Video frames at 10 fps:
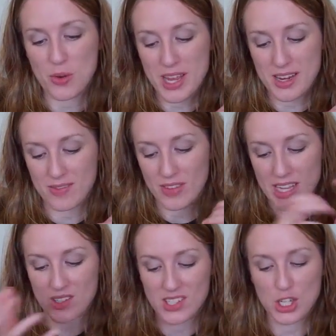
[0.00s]
I'm
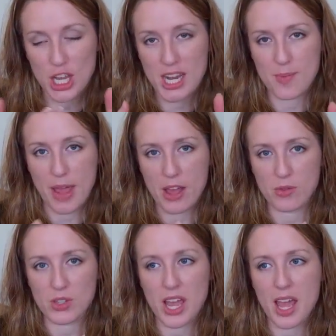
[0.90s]
enjoying like stitching it
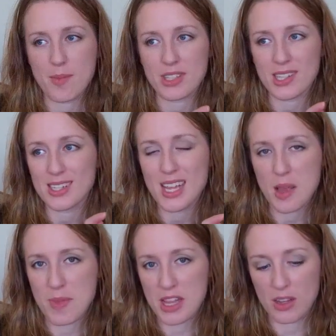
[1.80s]
in my own time. It's
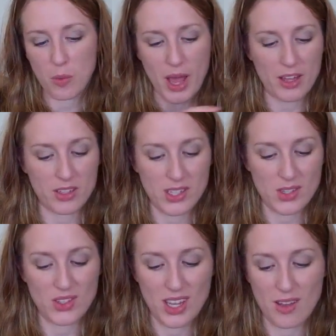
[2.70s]
going to take me a little
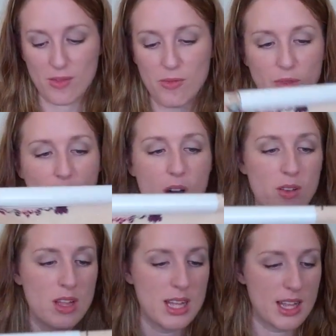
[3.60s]
while because I still have
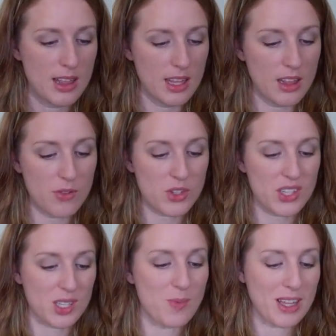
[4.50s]
a
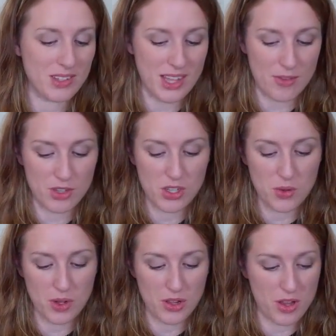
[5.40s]
little over 6 months
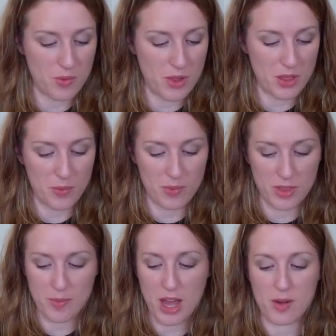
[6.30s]
left to do, along
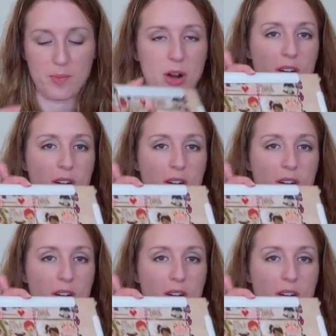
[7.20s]
with the